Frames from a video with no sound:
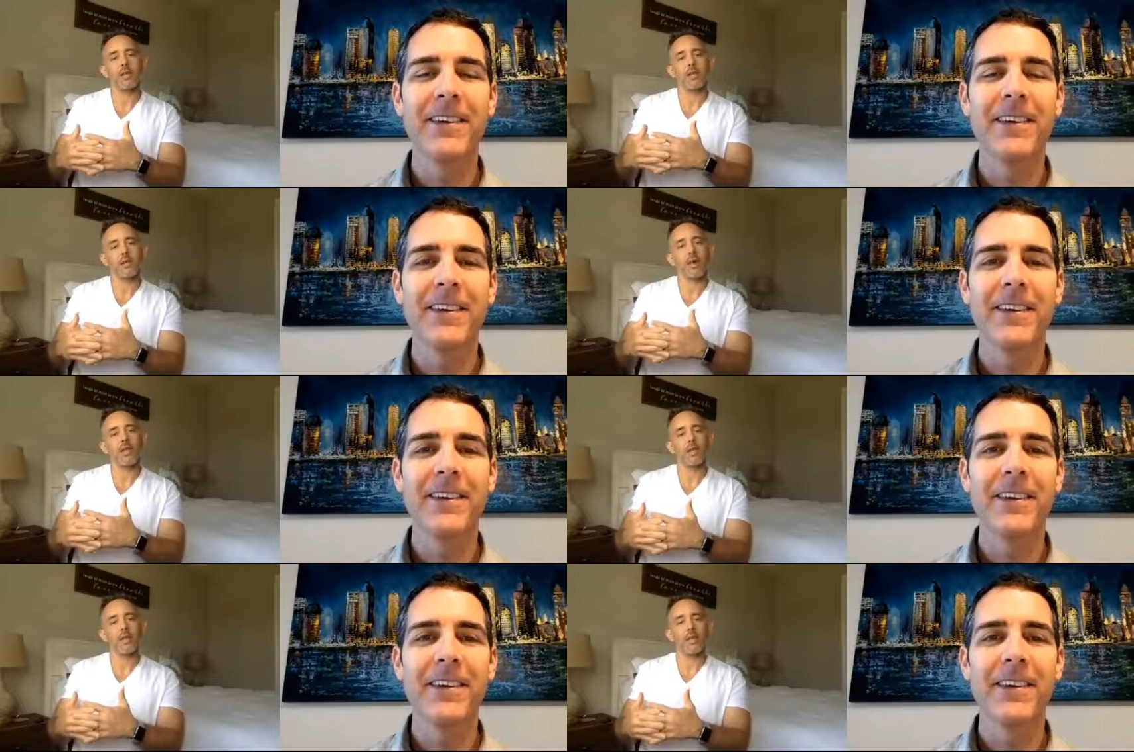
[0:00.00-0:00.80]
Speaker 1: in the
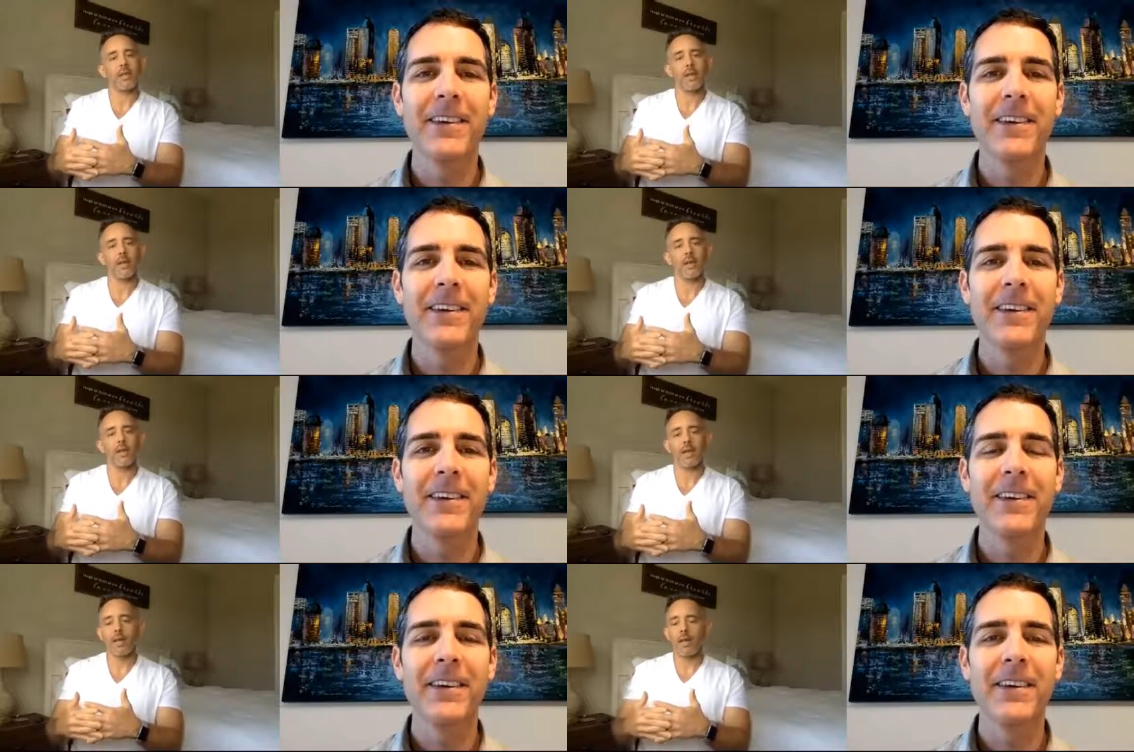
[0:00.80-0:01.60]
way that we
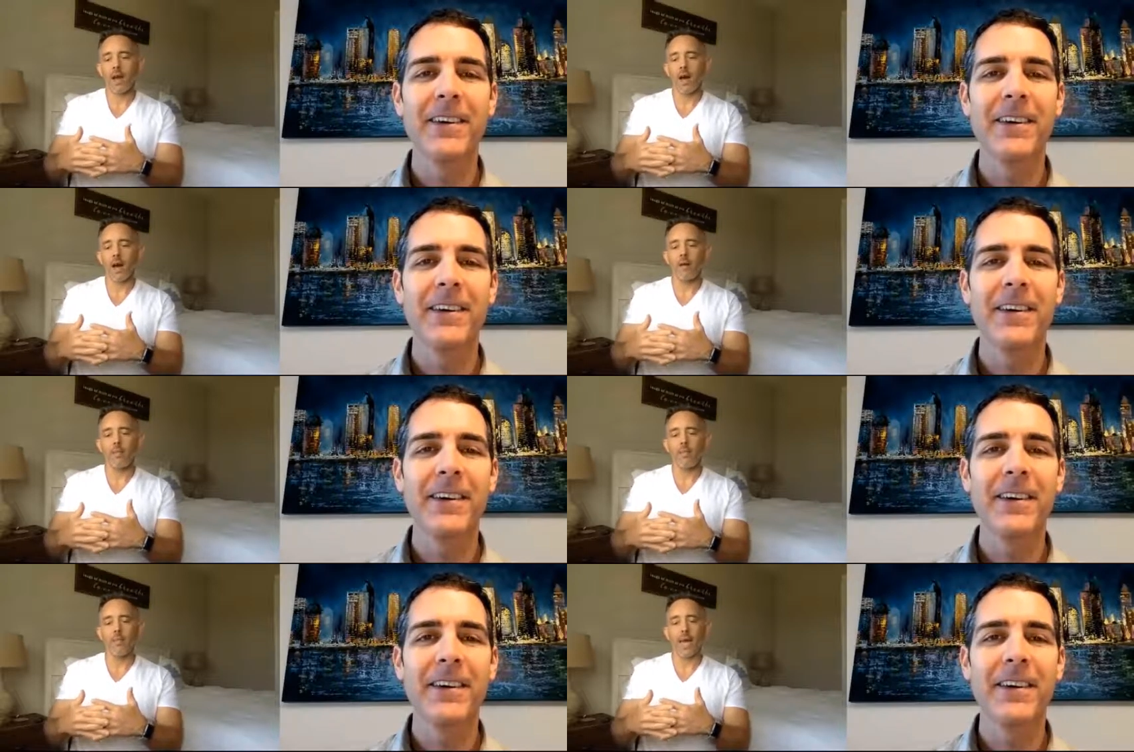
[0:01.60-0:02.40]
did,
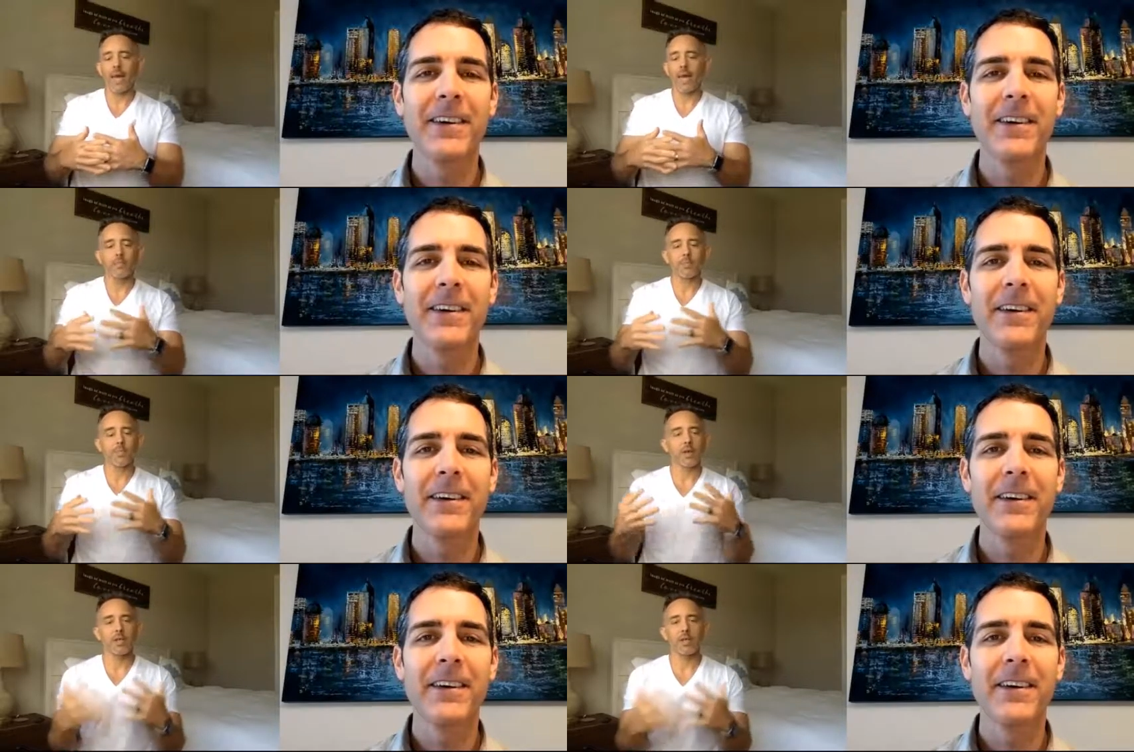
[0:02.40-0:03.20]
um, it, it's
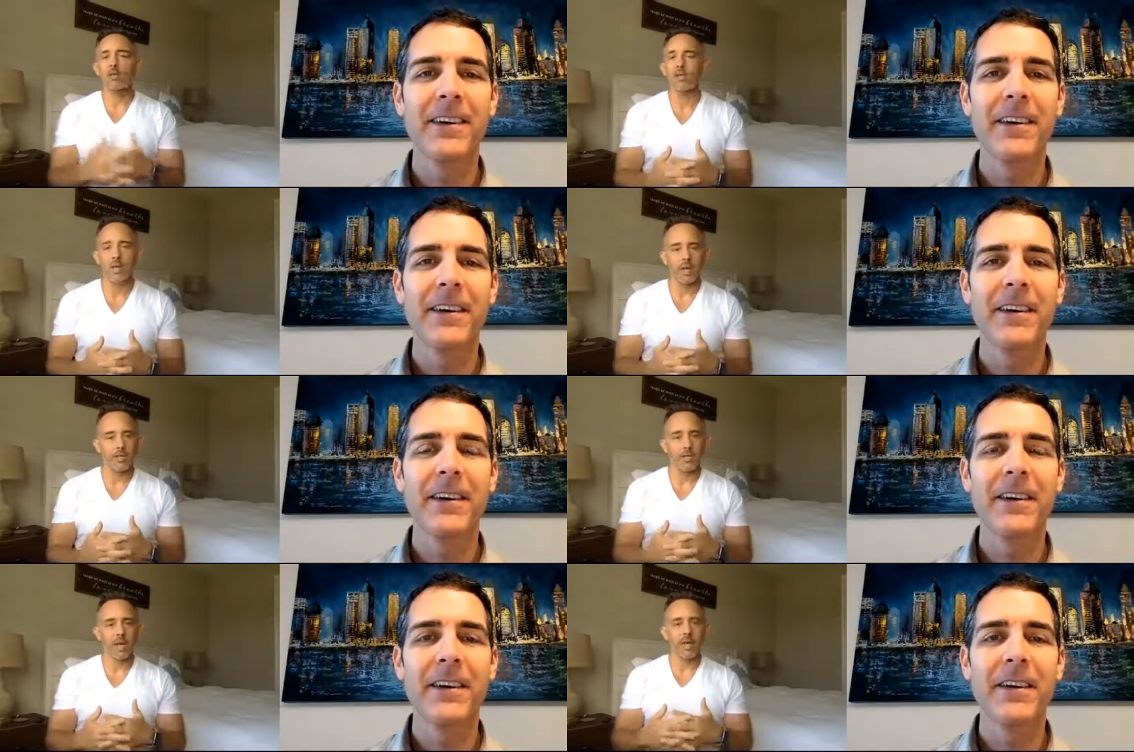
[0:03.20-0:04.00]
brought us closer to
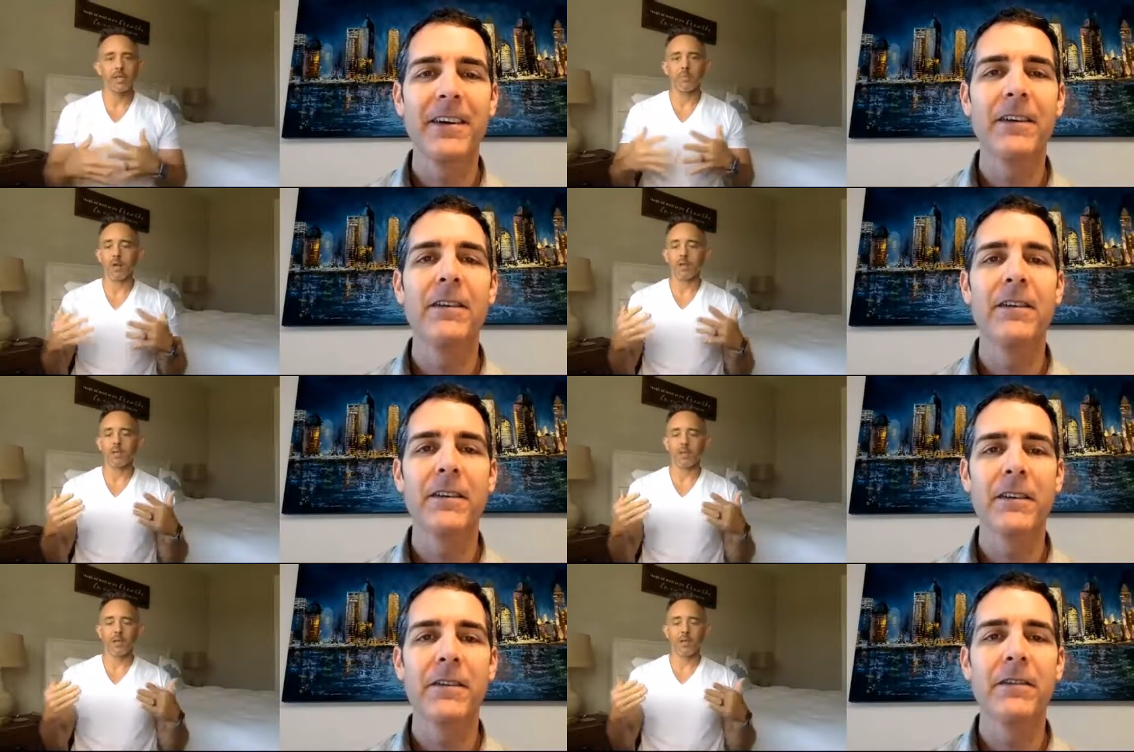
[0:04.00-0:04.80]
Him. It's brought
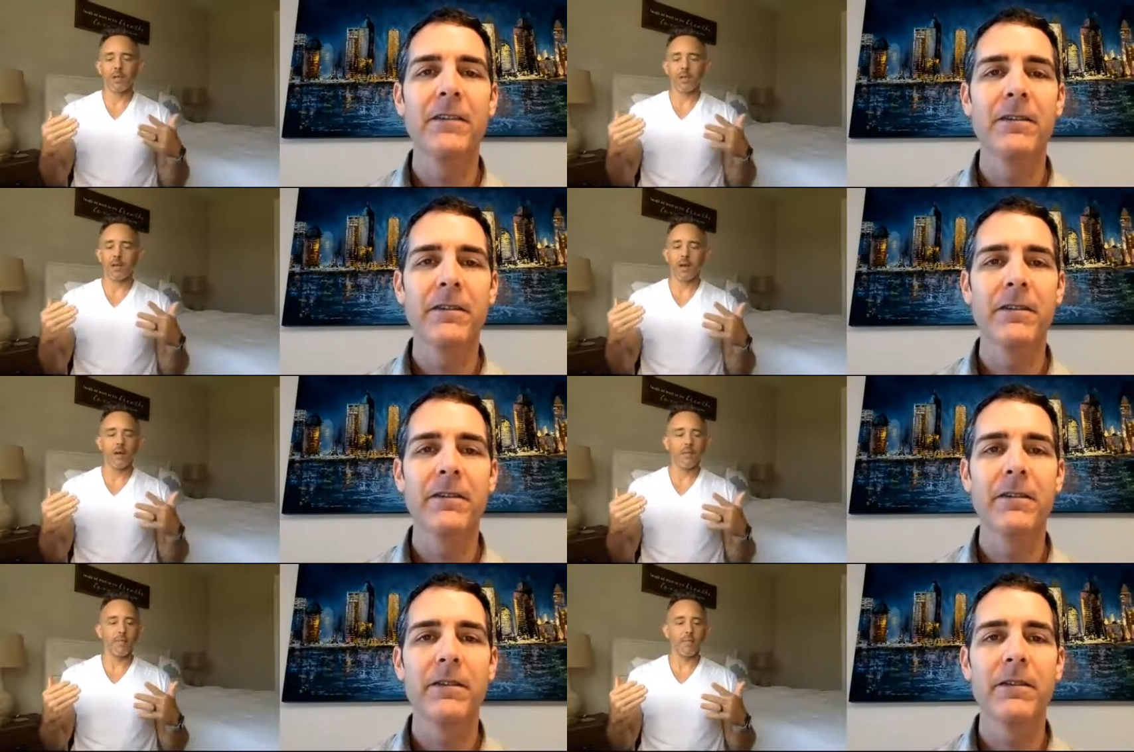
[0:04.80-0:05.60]
us,
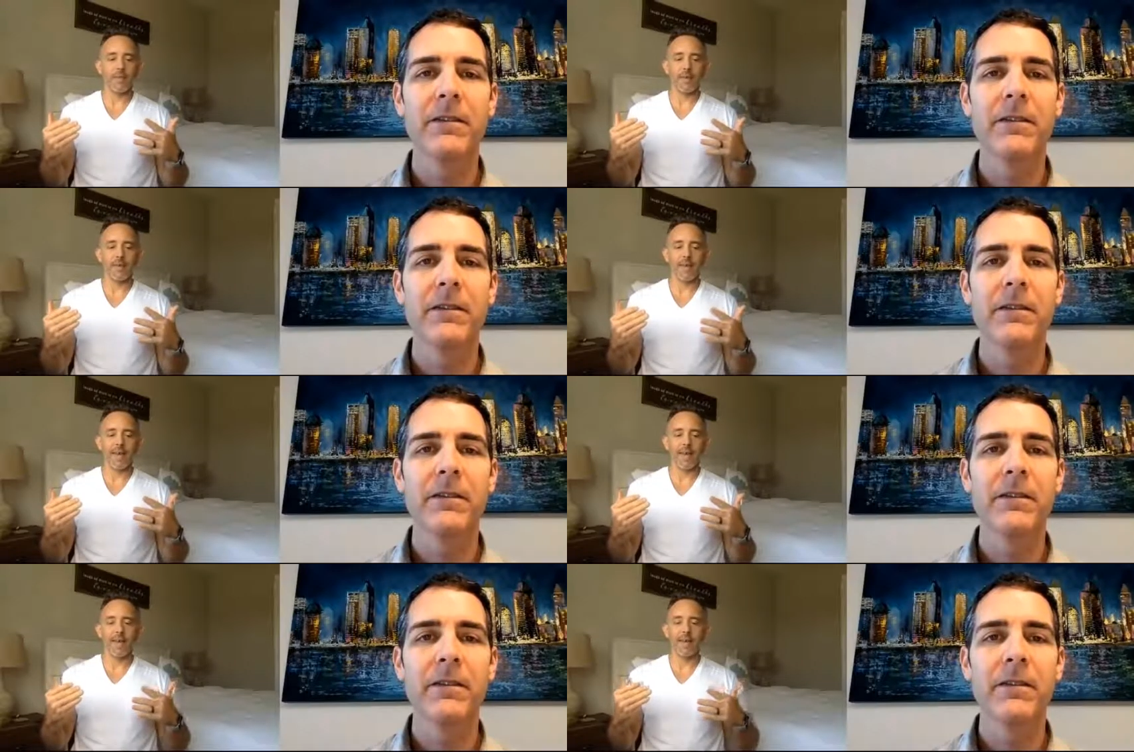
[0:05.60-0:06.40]
um,
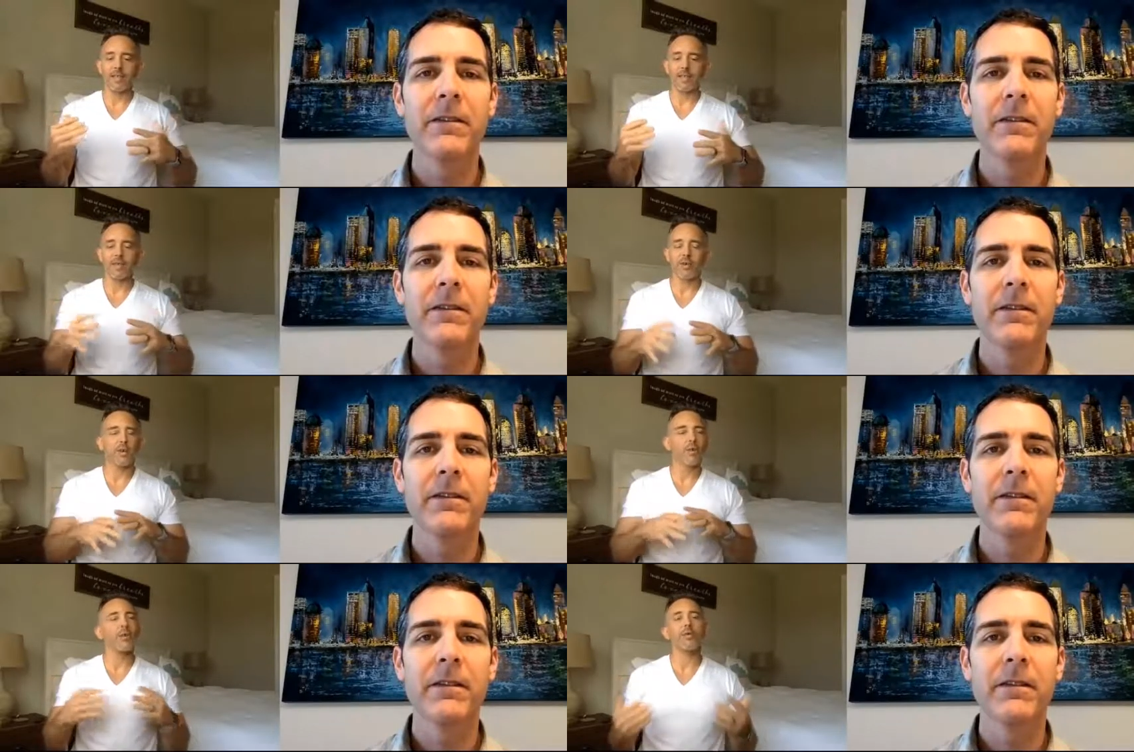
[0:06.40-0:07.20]
it, it's
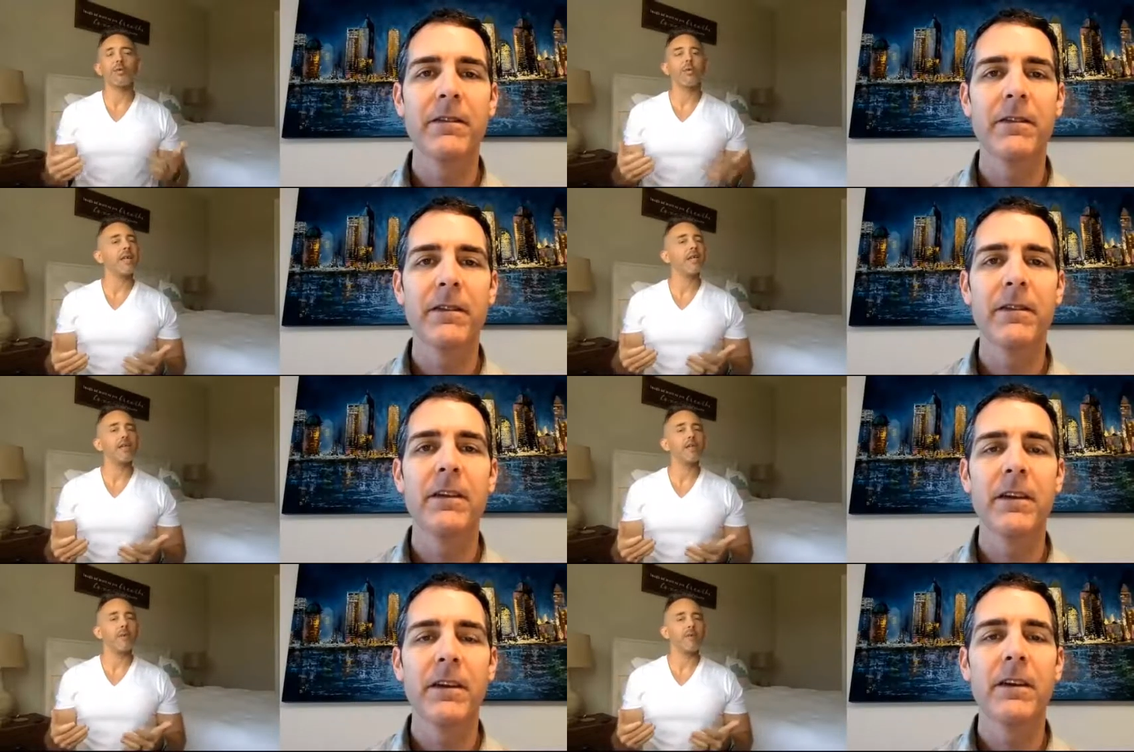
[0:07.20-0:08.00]
created a whole new
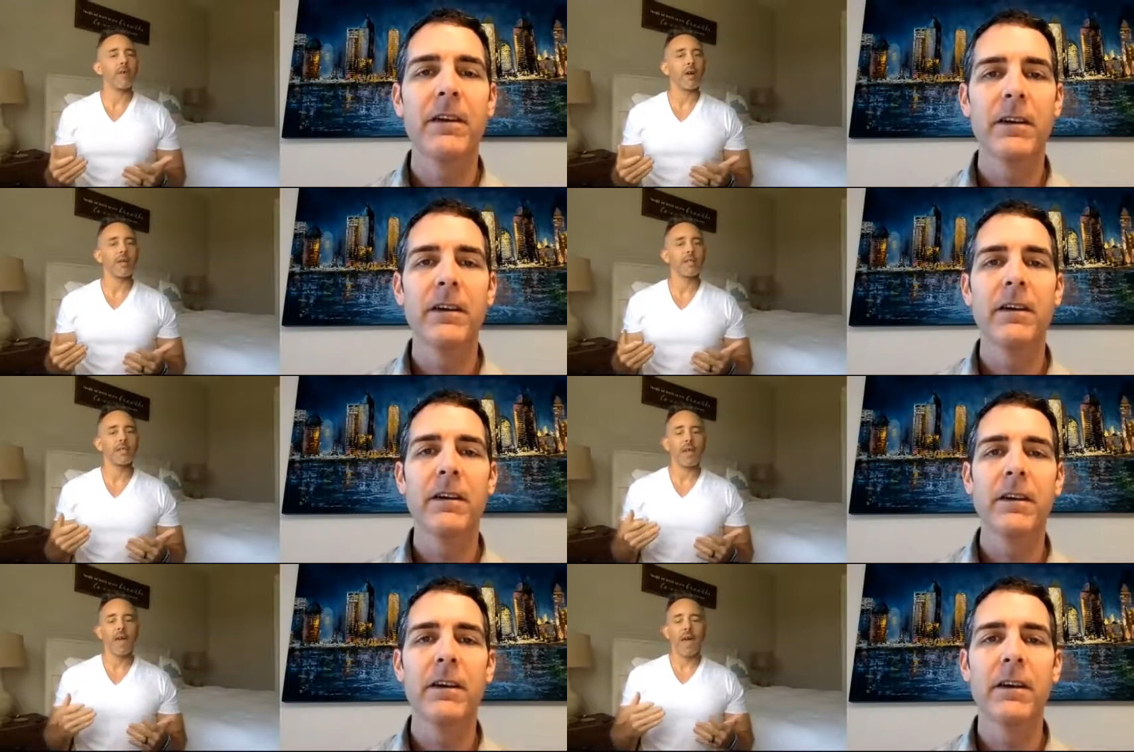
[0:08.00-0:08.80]
relationship for
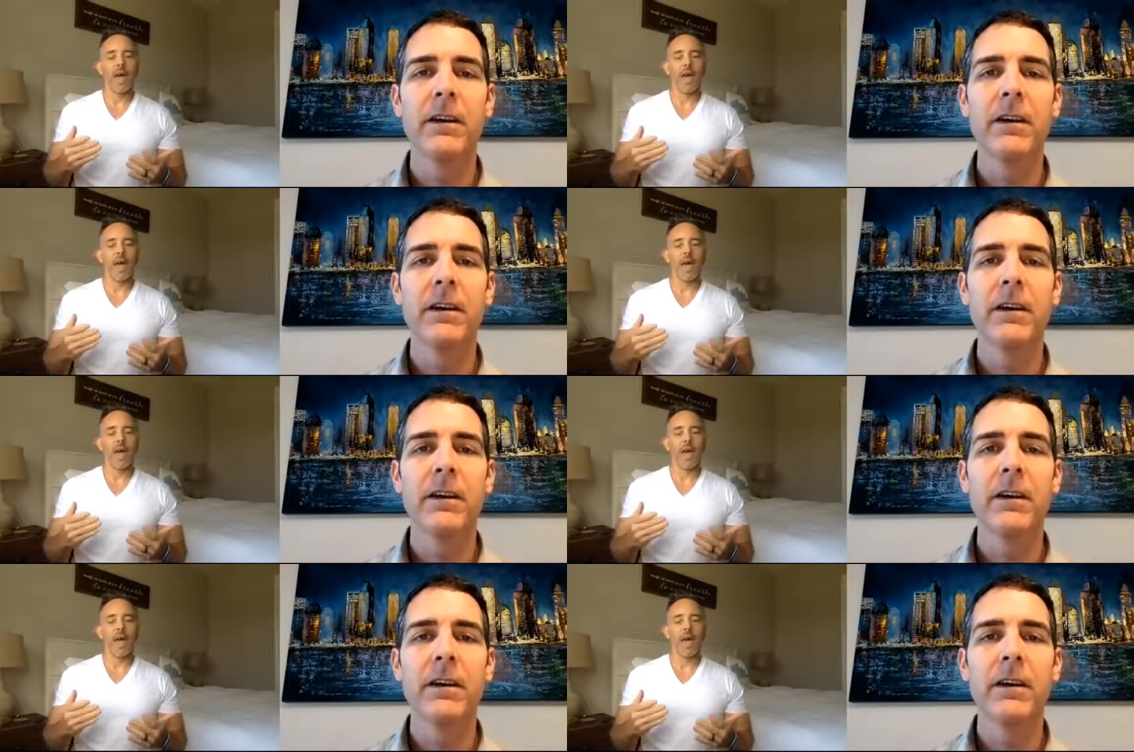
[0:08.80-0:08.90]
us.